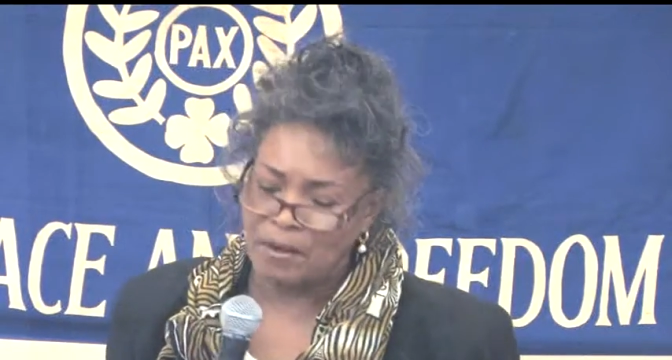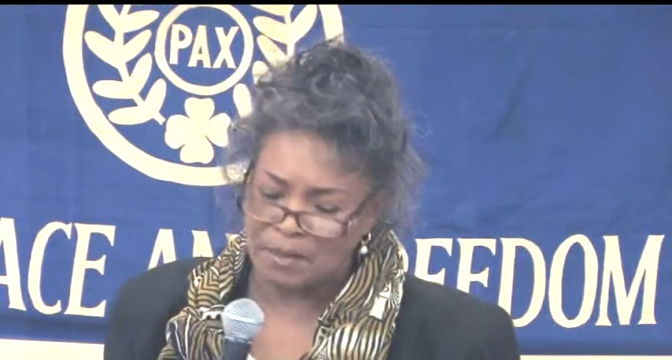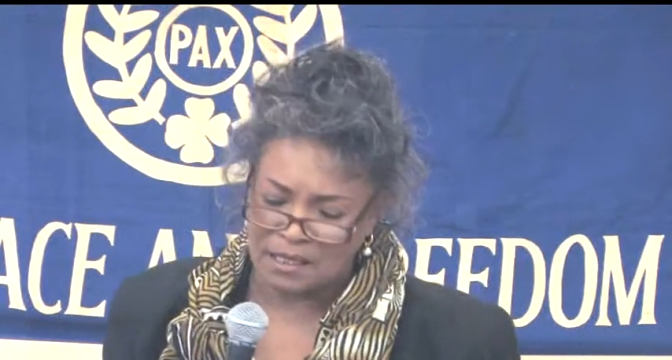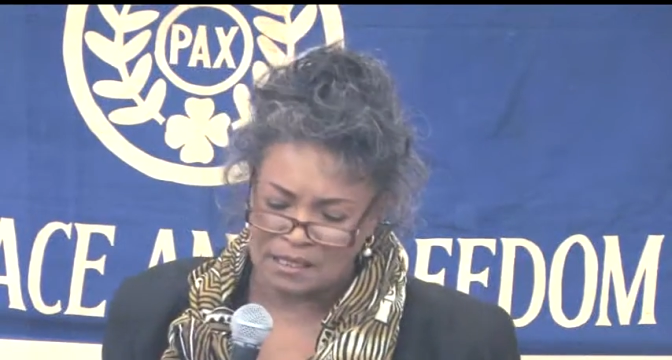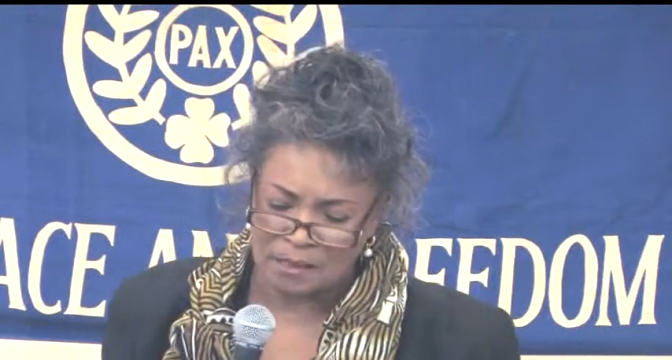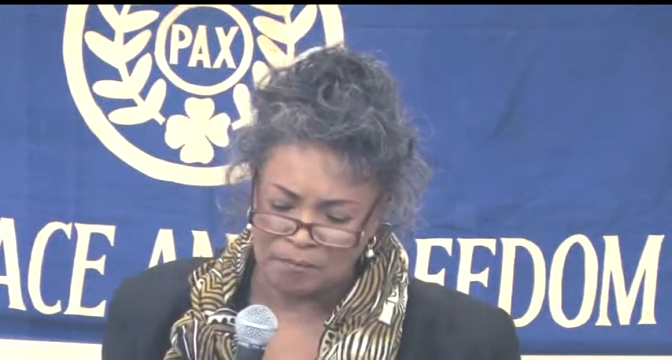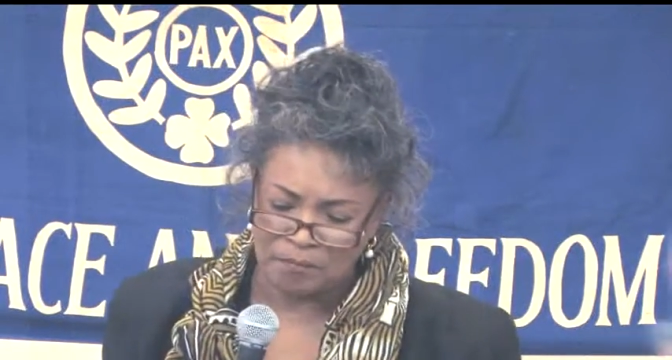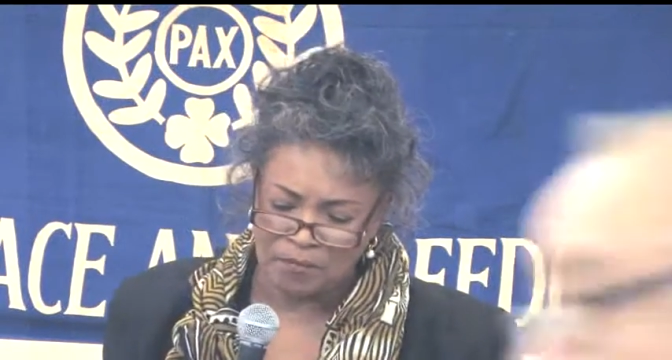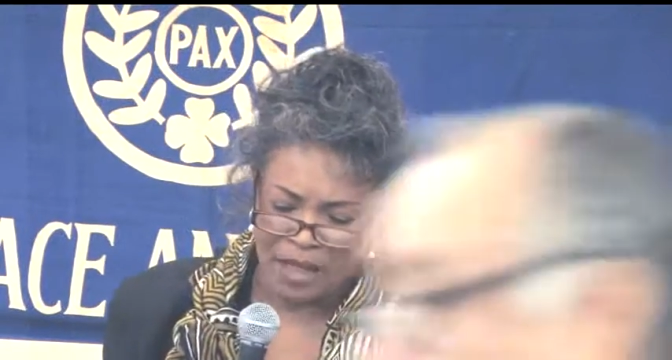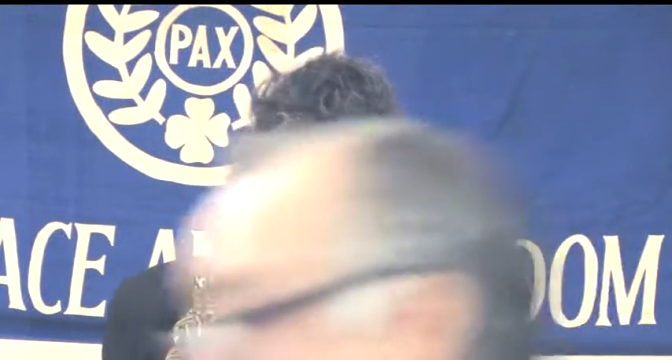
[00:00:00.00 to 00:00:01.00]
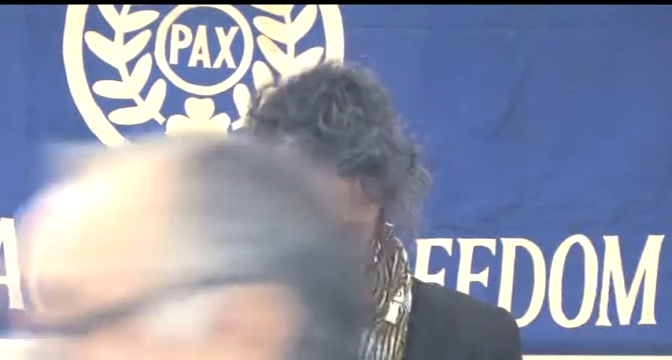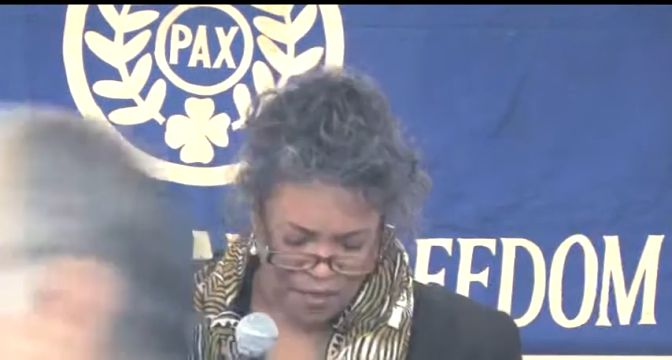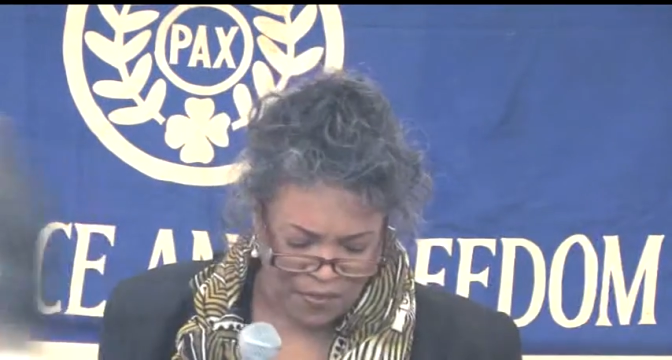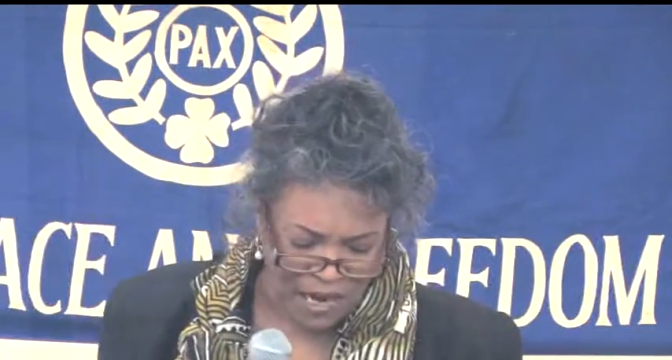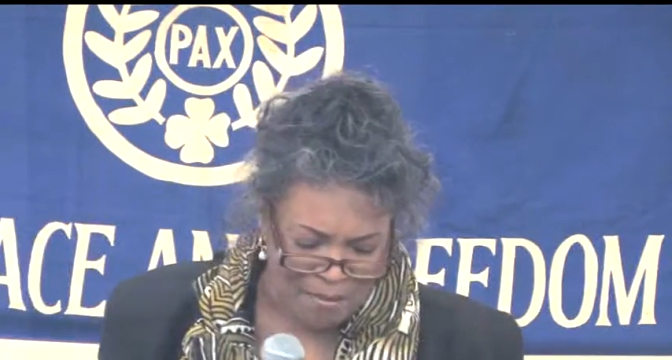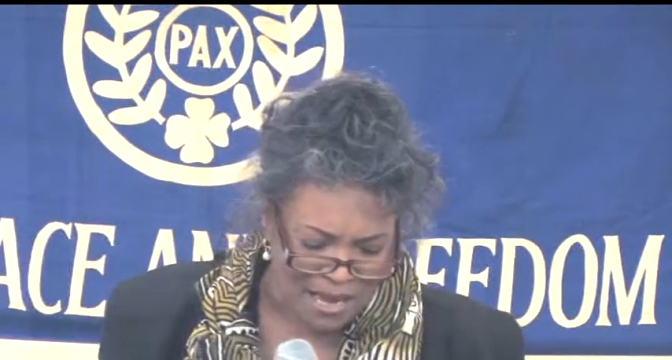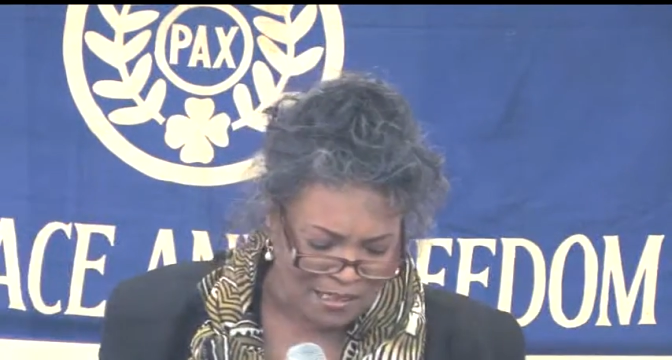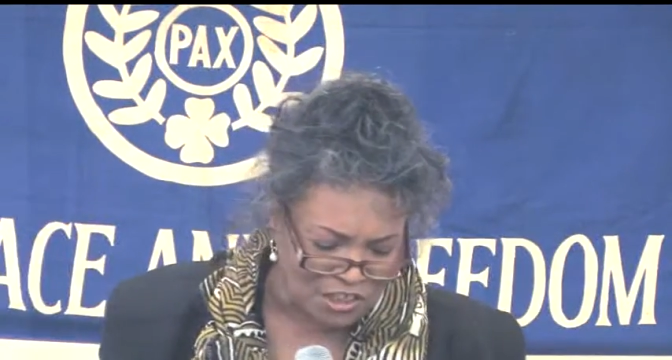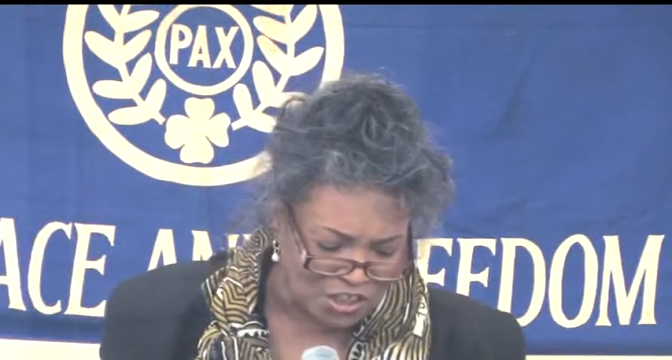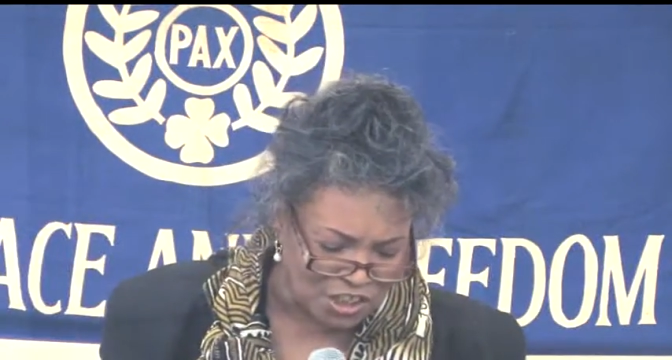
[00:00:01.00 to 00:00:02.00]
feminism. And then I made
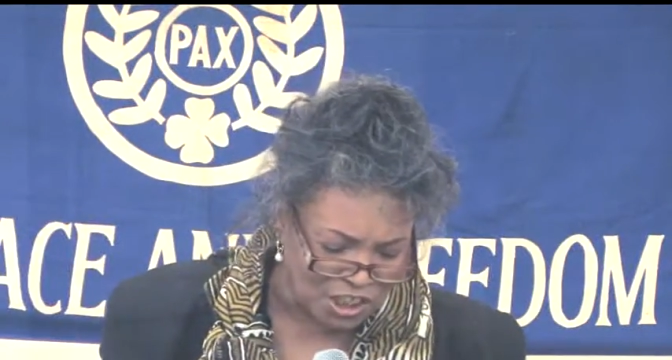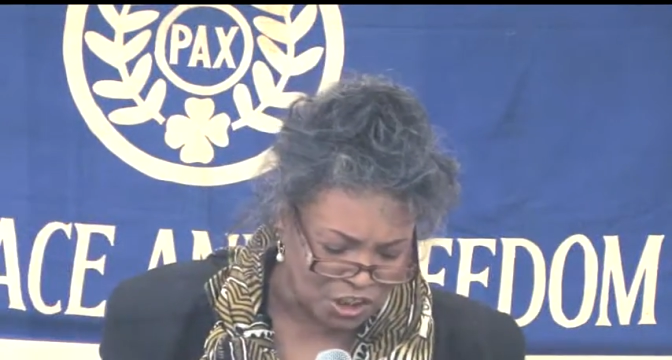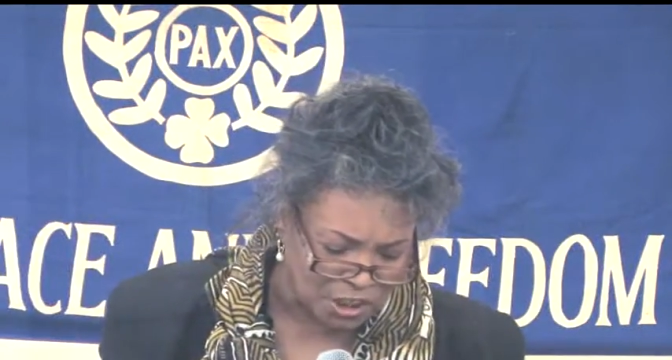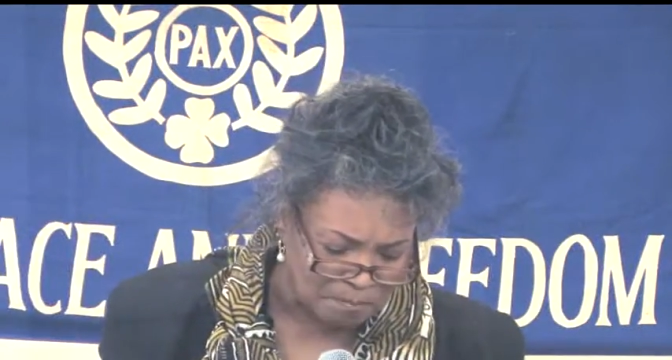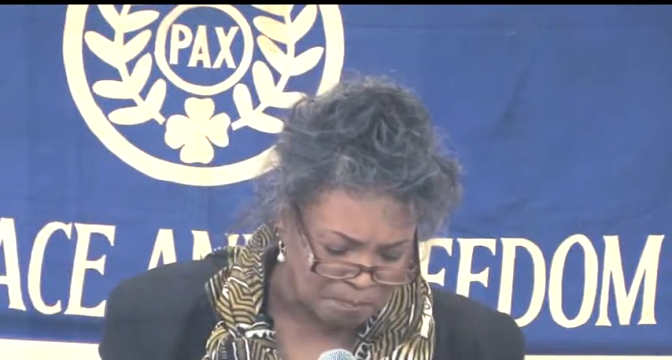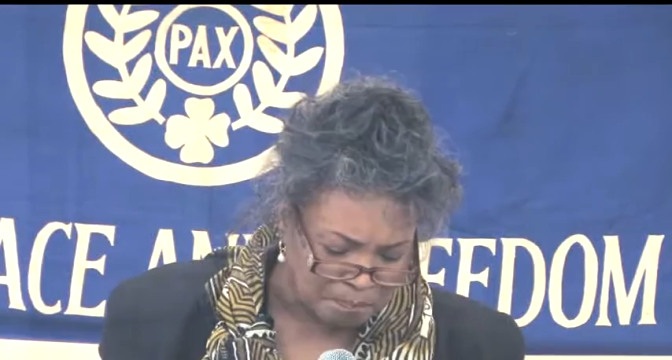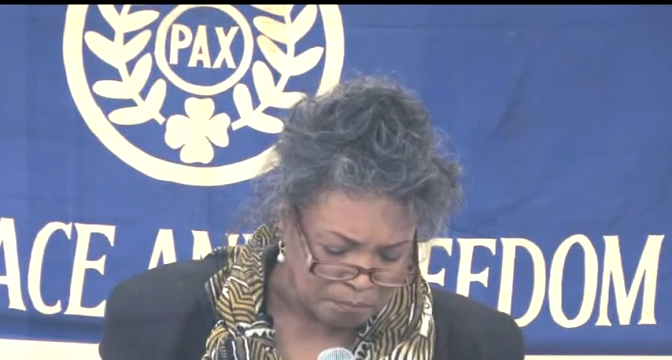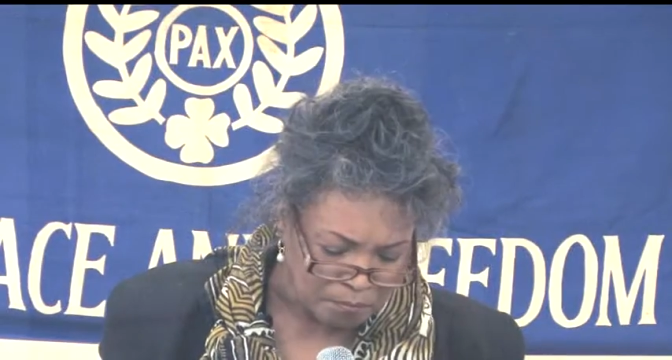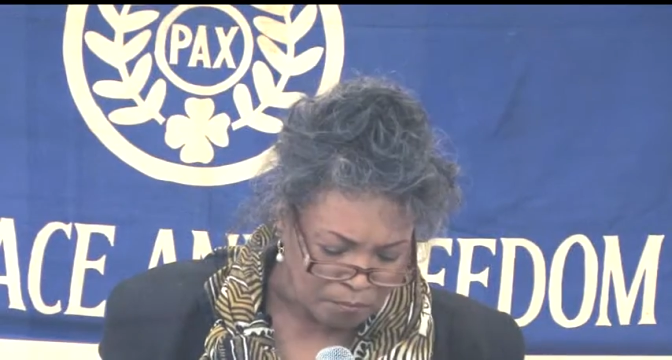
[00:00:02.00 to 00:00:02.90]
a decision